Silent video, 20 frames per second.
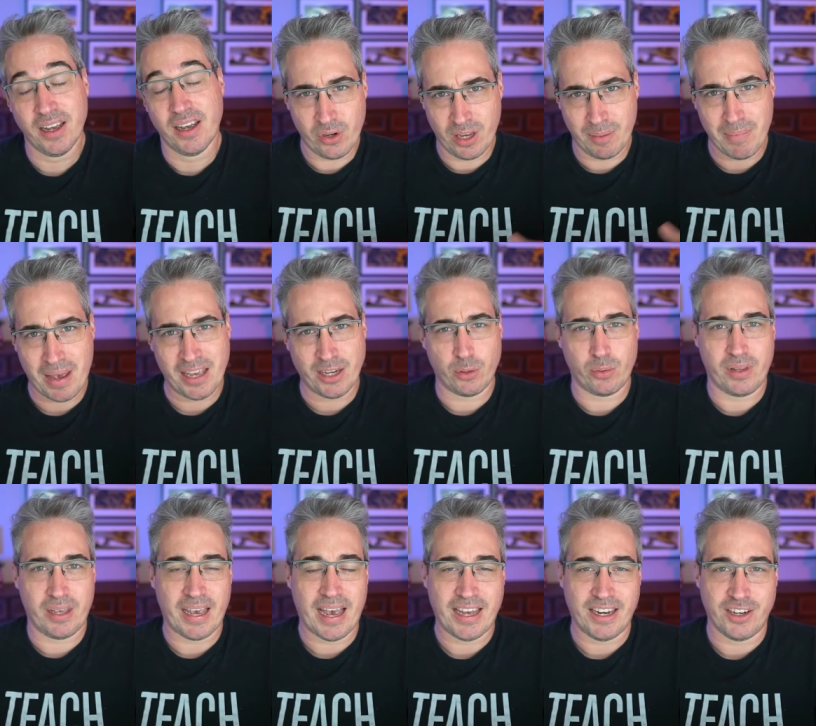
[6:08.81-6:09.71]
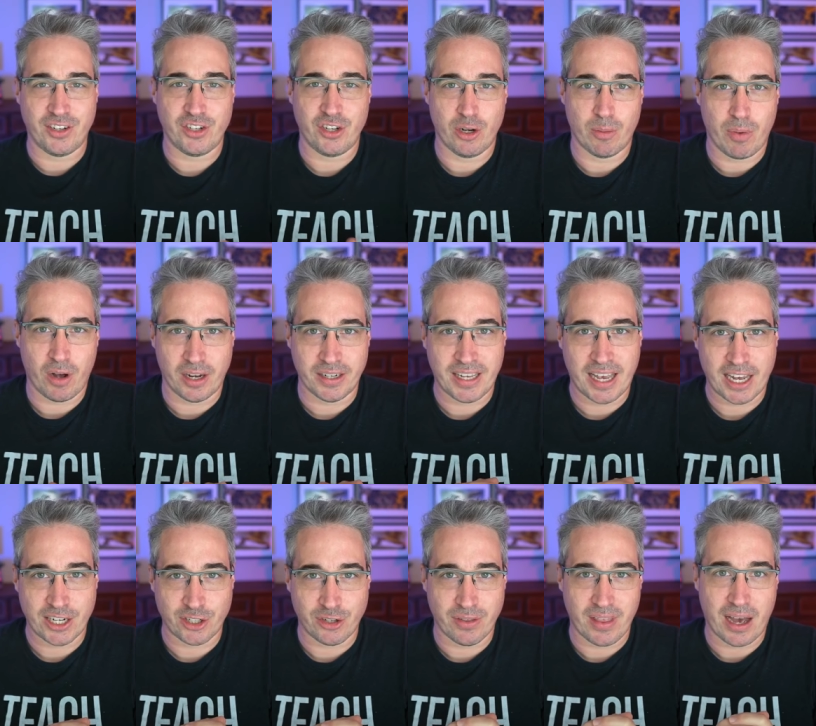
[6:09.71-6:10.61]
So you can manually add it to your
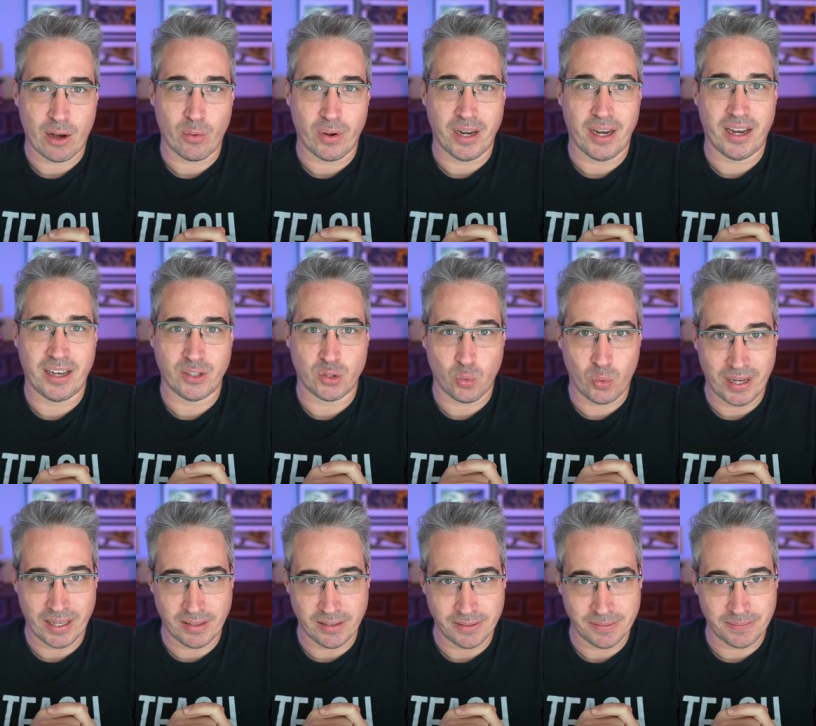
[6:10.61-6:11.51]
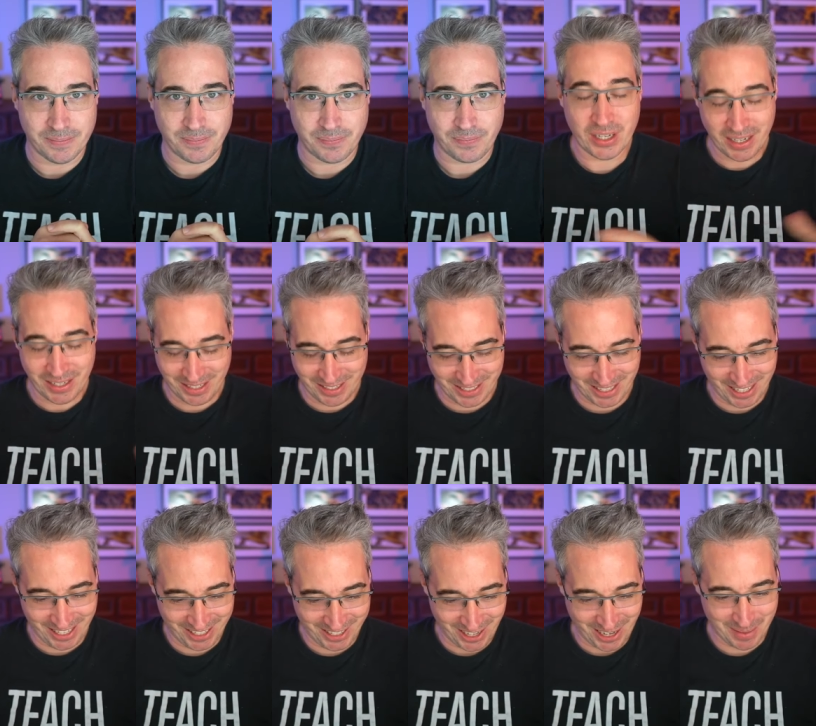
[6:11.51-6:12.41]
podcatcher that way as well so yeah,
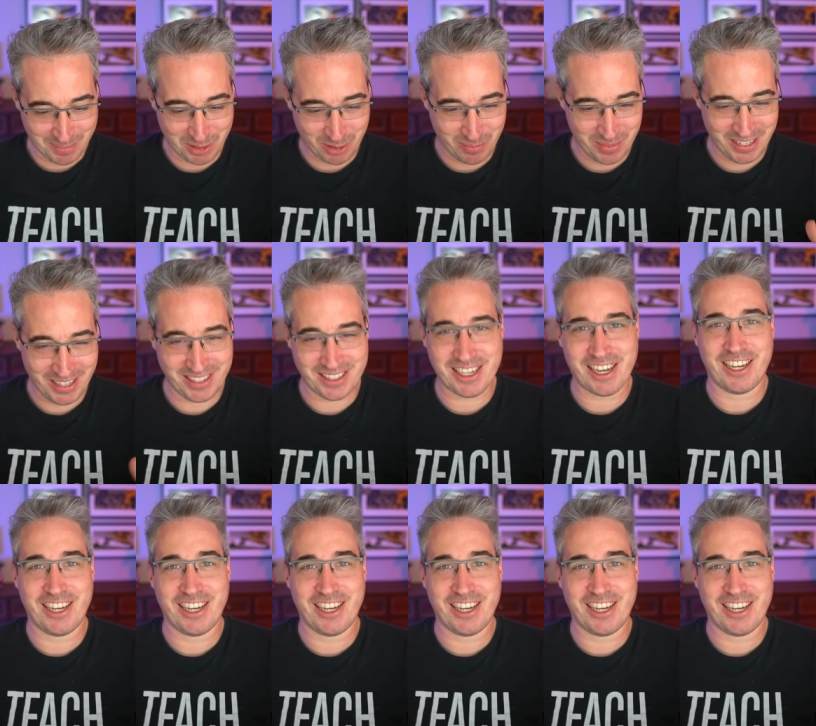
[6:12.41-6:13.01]
exciting times for me.